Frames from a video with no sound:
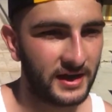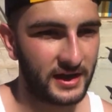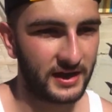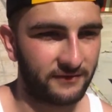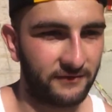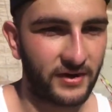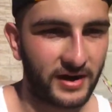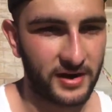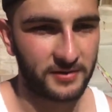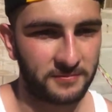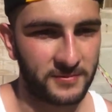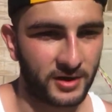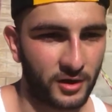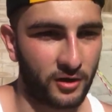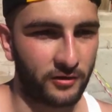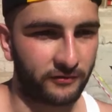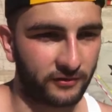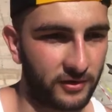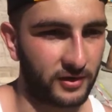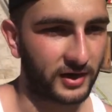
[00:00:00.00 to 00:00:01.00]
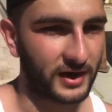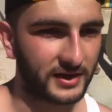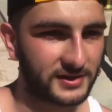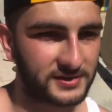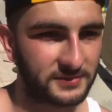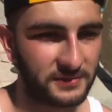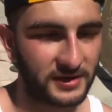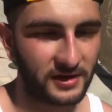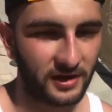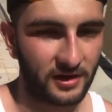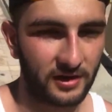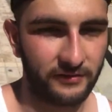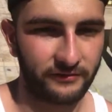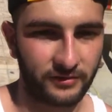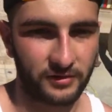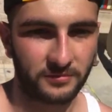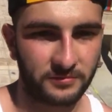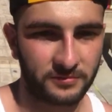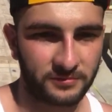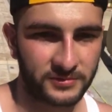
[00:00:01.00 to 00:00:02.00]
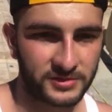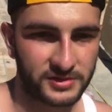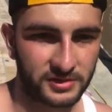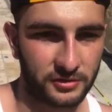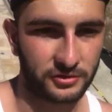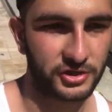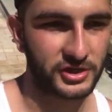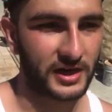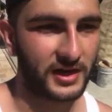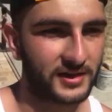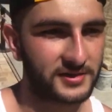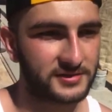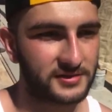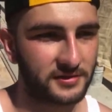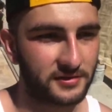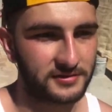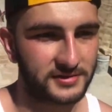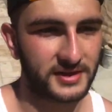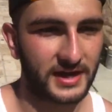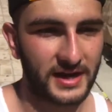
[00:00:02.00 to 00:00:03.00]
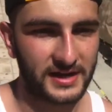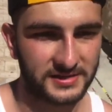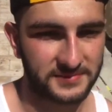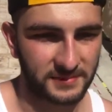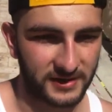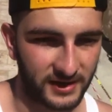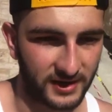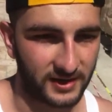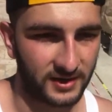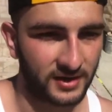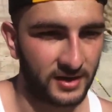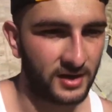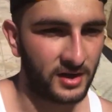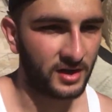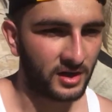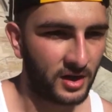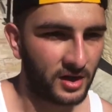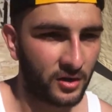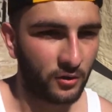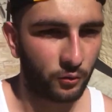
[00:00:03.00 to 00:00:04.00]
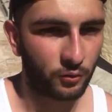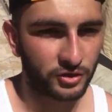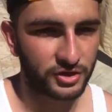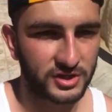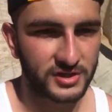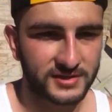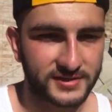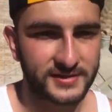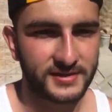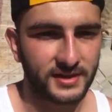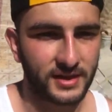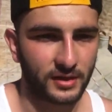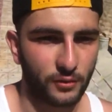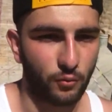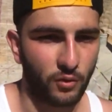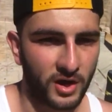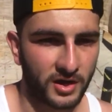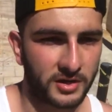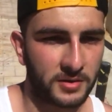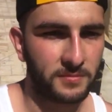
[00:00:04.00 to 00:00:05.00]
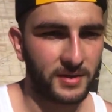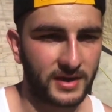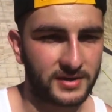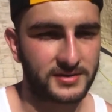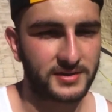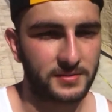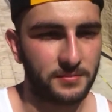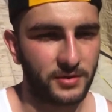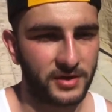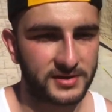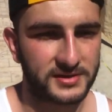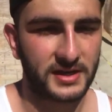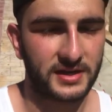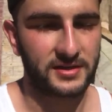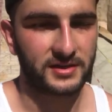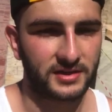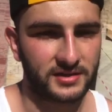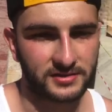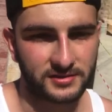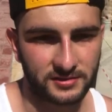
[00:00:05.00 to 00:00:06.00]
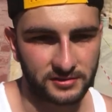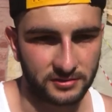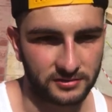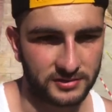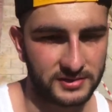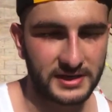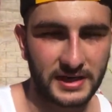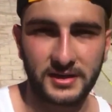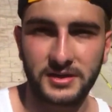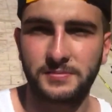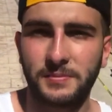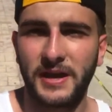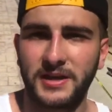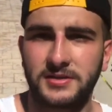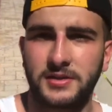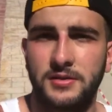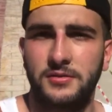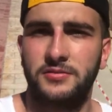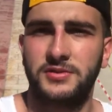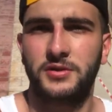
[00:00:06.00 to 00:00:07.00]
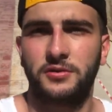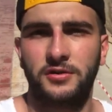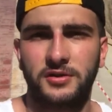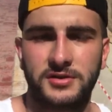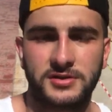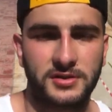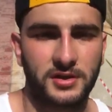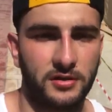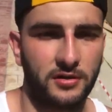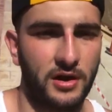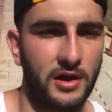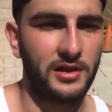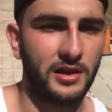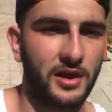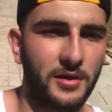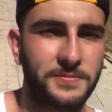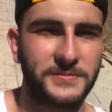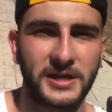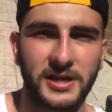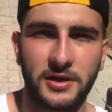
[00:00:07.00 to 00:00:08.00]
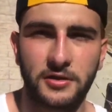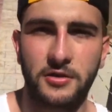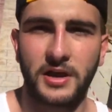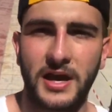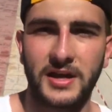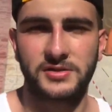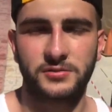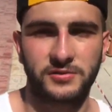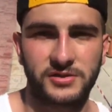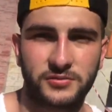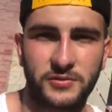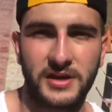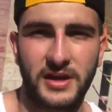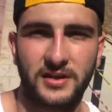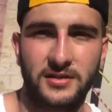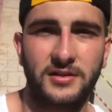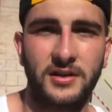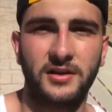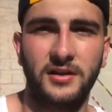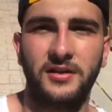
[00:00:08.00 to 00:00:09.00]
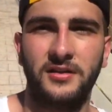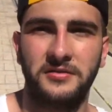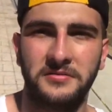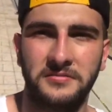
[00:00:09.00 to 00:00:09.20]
Invited me over, got to meet all of them. So shout out to those guys, man. We're just walking back to the bus, I think, to take us back to the resort. So I'll update you guys once we get there.